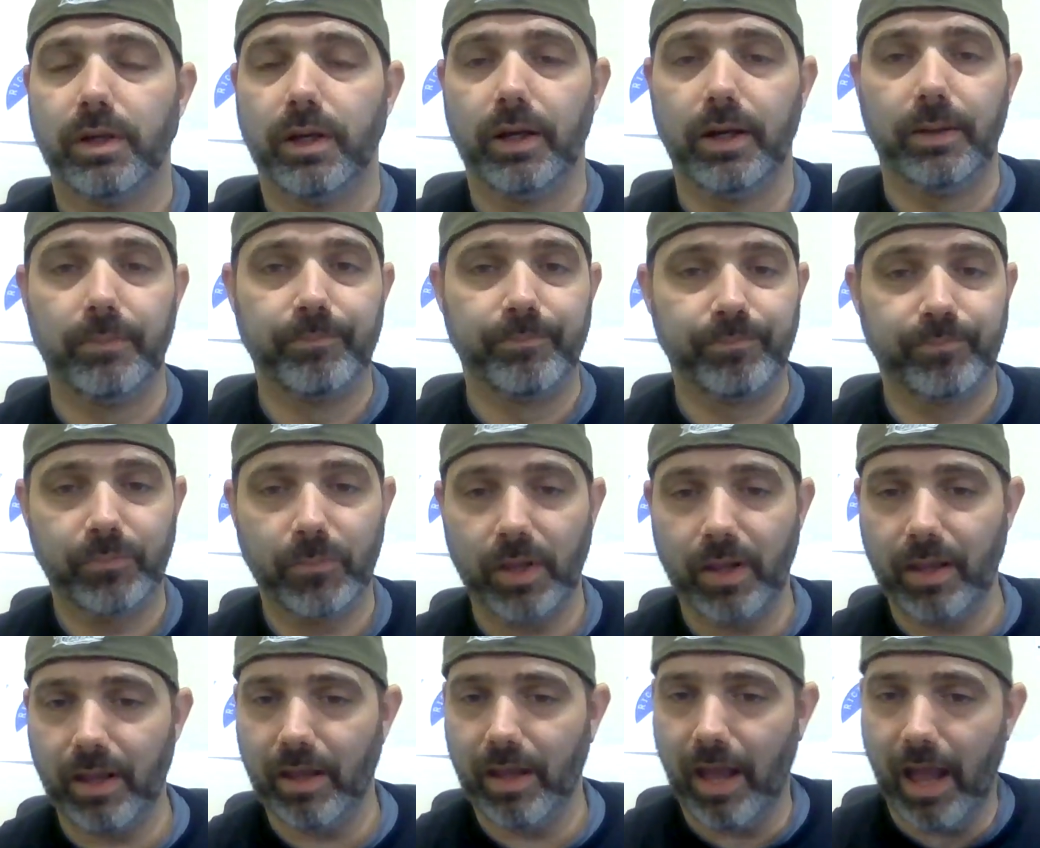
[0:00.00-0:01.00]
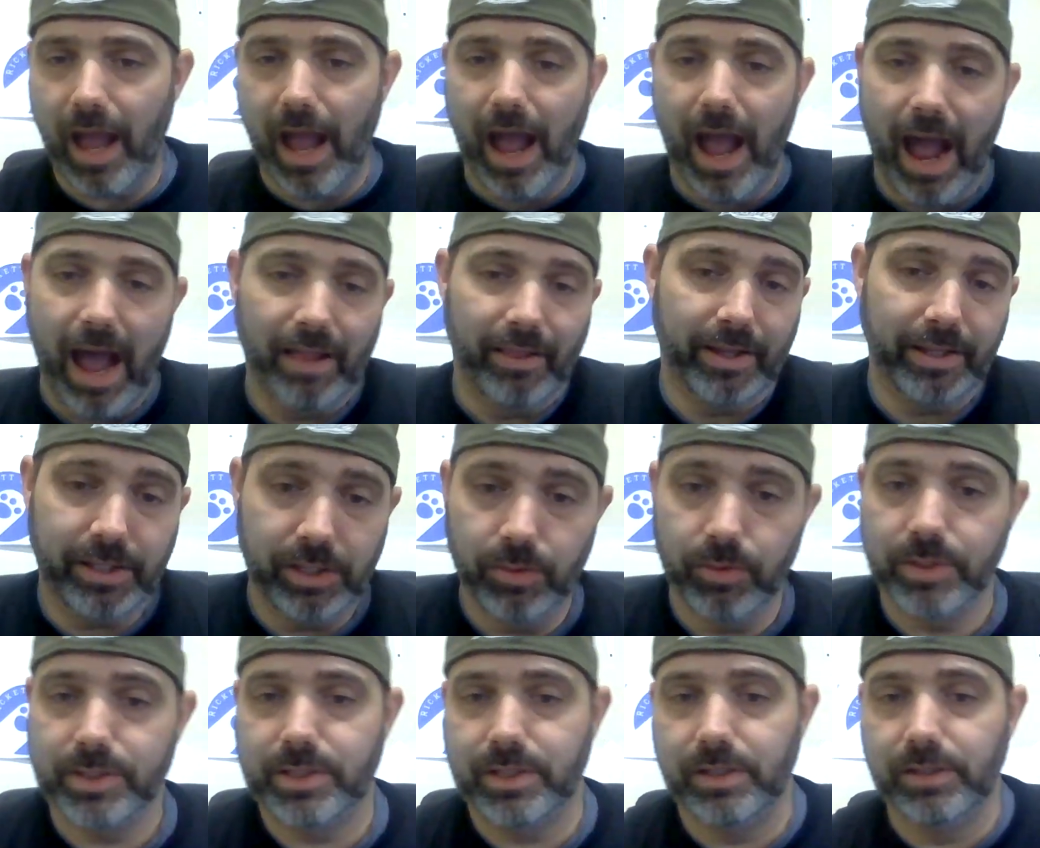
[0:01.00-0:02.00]
I like
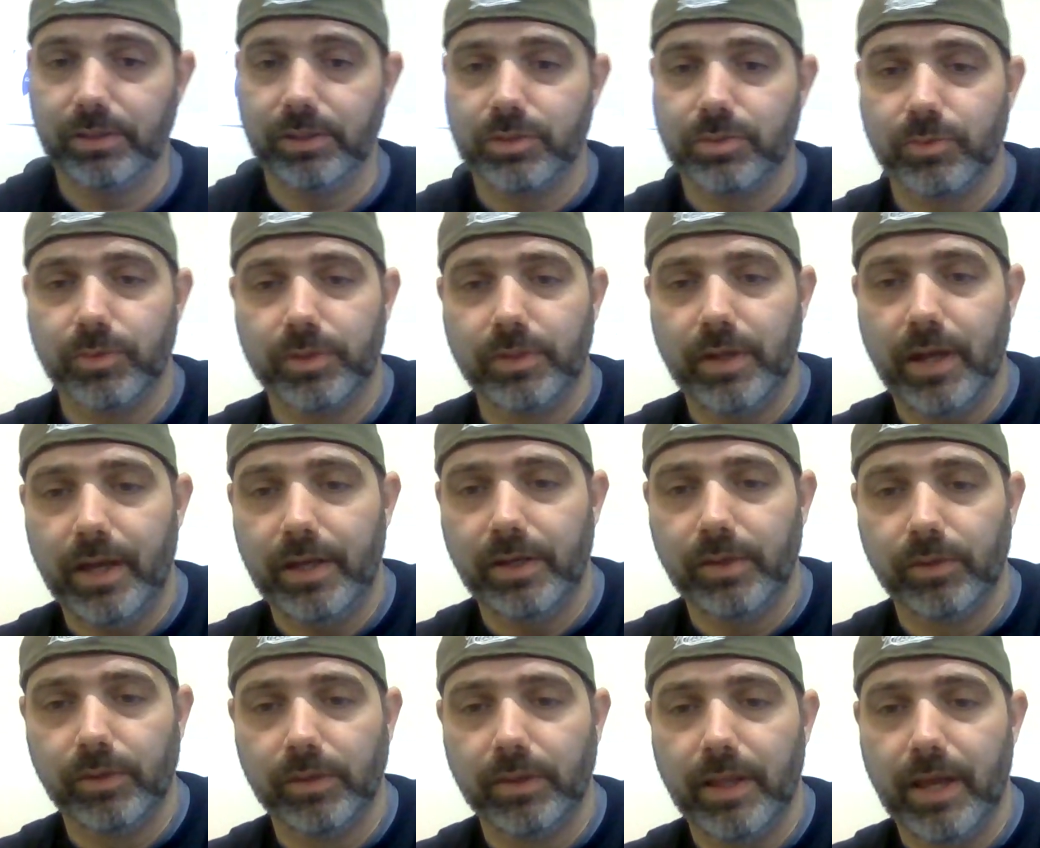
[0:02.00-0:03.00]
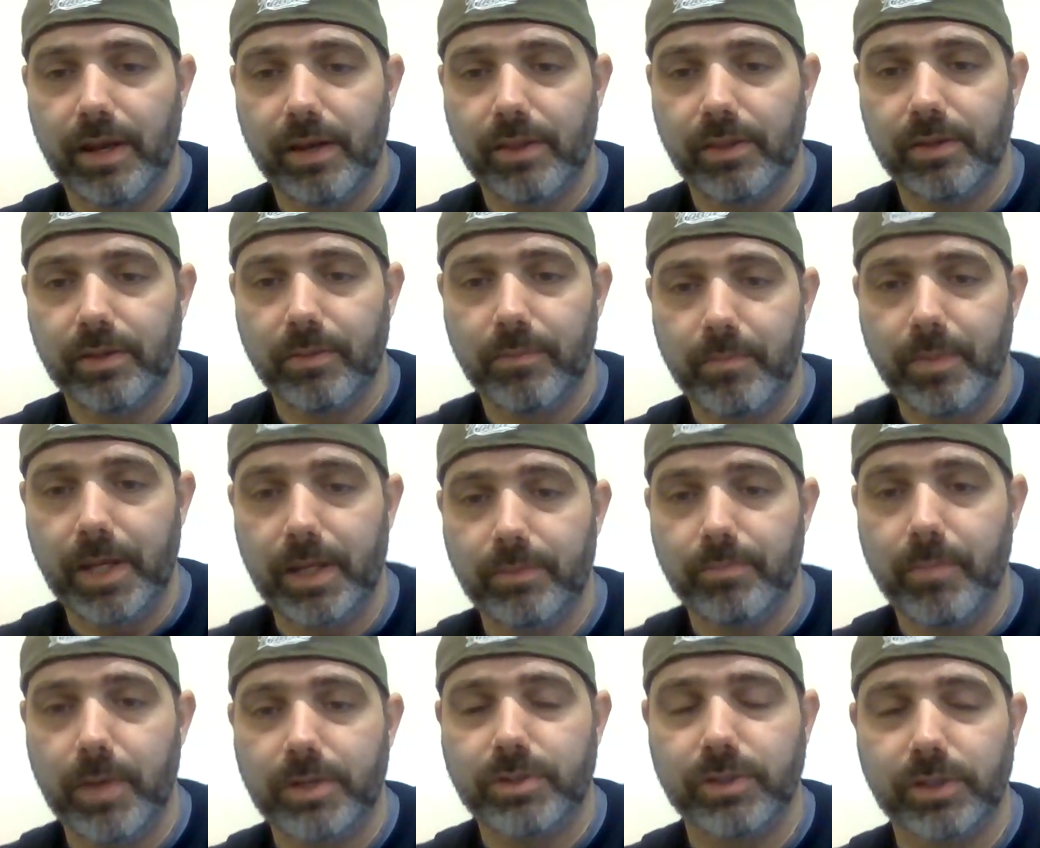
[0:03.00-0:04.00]
USC in this one. I know a lot of the
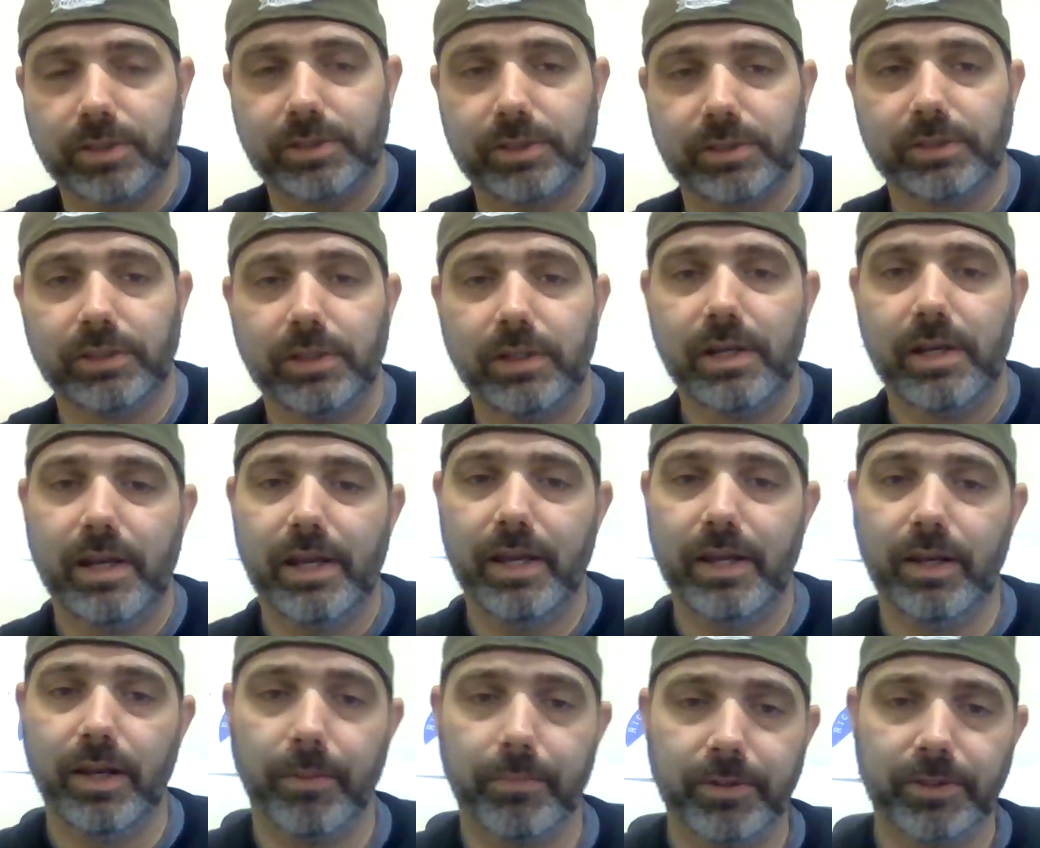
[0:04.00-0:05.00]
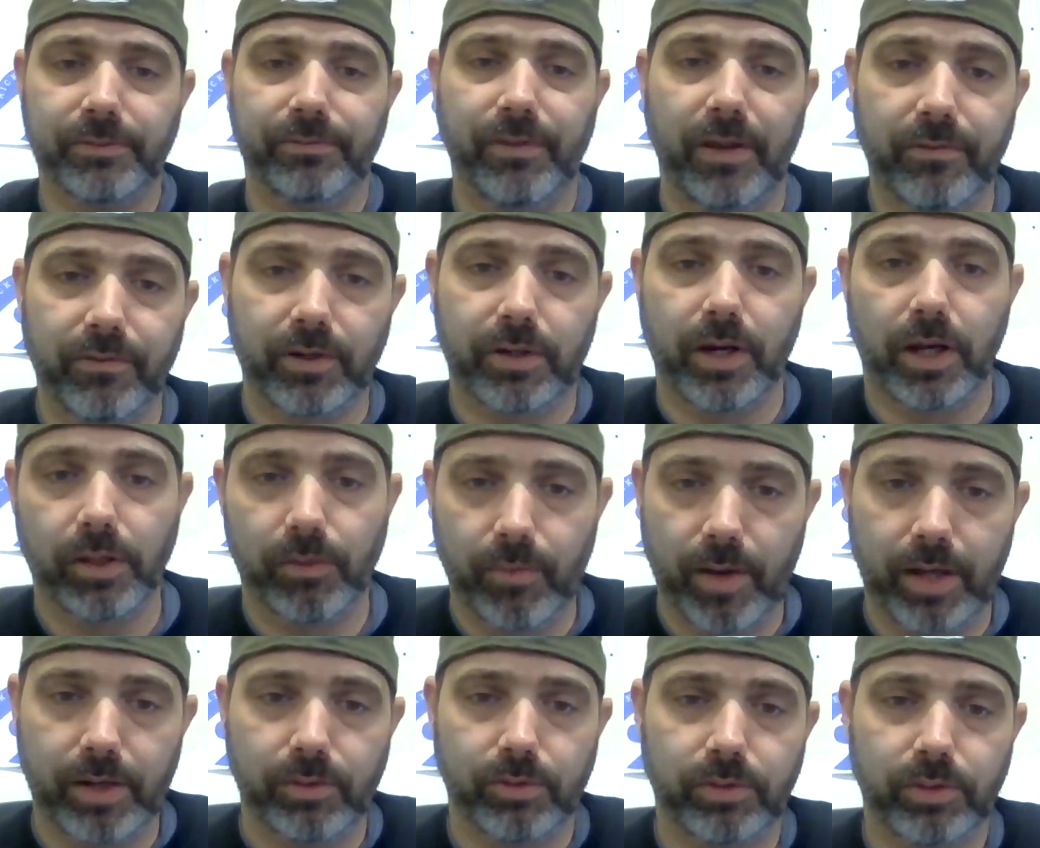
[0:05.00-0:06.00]
metrics and numbers favor
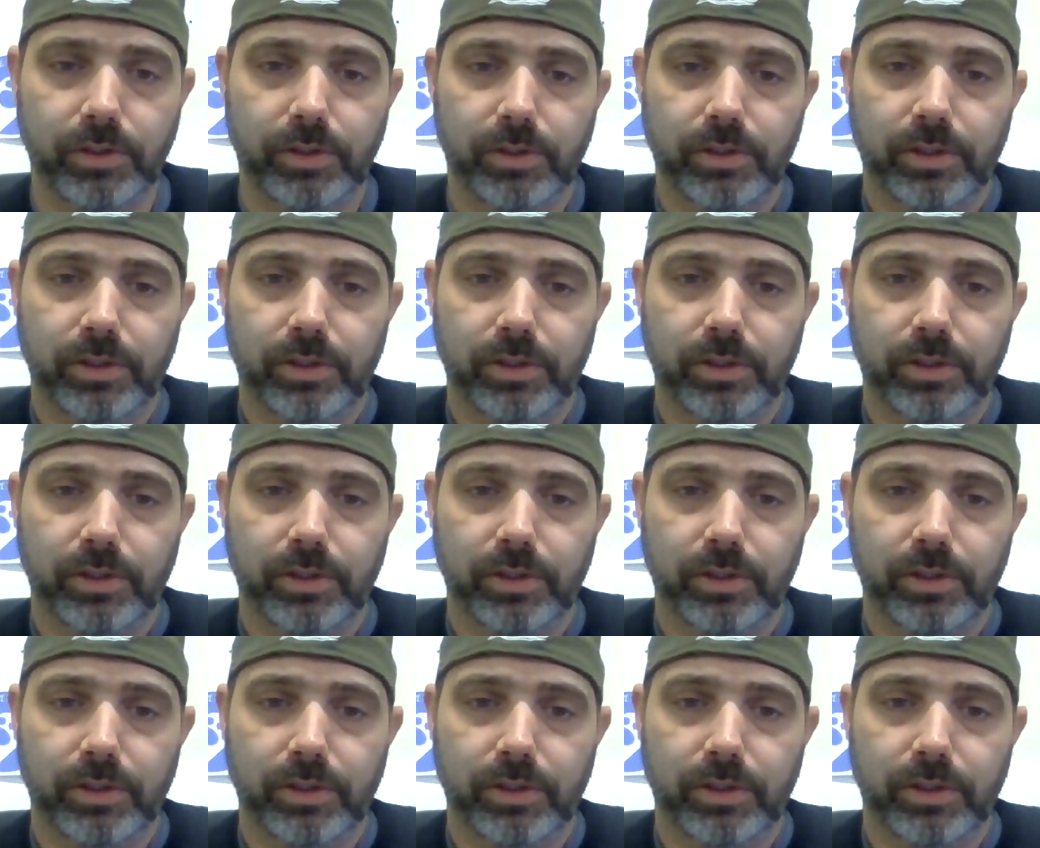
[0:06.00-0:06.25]
Colorado.